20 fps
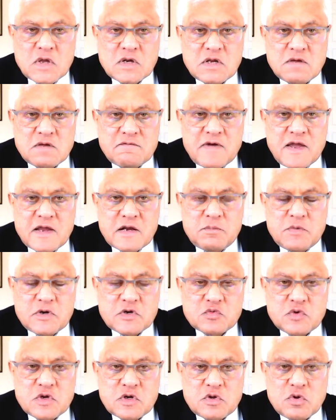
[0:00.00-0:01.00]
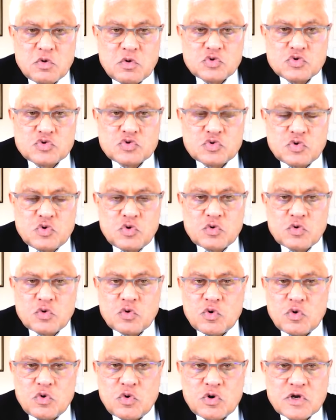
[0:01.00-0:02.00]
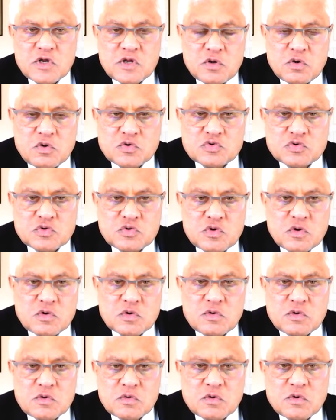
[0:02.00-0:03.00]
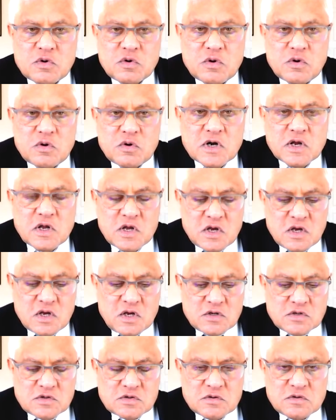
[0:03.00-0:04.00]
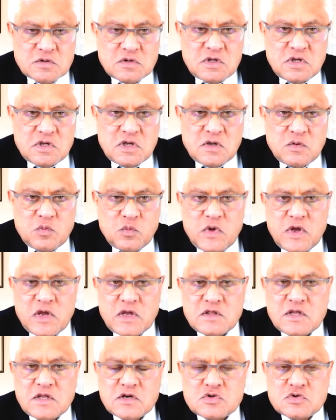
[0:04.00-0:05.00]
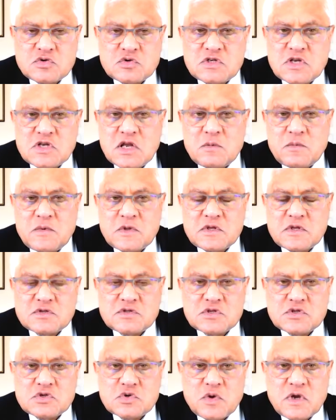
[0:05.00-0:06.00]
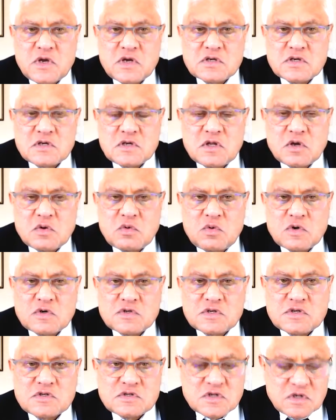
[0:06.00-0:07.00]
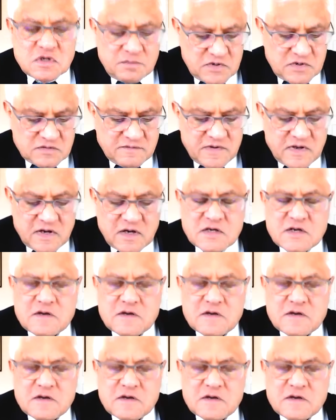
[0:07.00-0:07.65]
divide between those who go to court and those who don't go to court. So the way that you deal with the situation in the court system is very